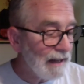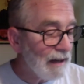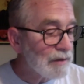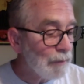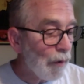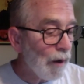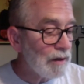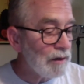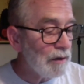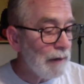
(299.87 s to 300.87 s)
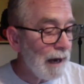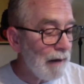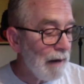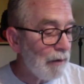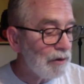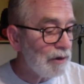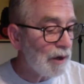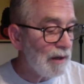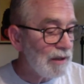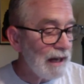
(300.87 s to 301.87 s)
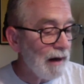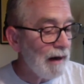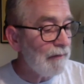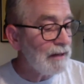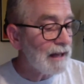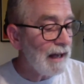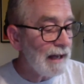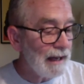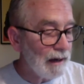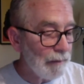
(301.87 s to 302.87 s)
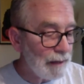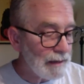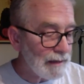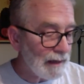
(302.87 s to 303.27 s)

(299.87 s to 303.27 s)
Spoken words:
There's more too. I won't share everything here, but